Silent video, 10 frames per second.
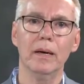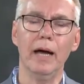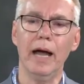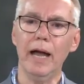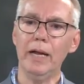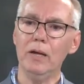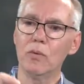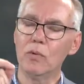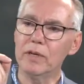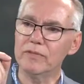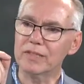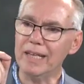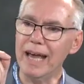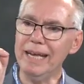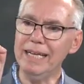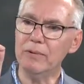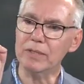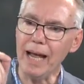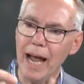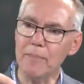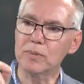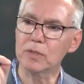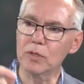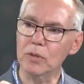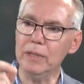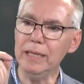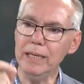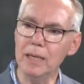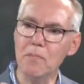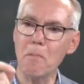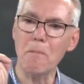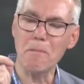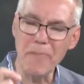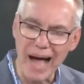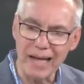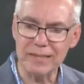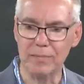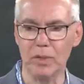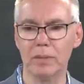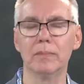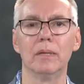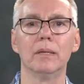I would have said it was absolutely impossible.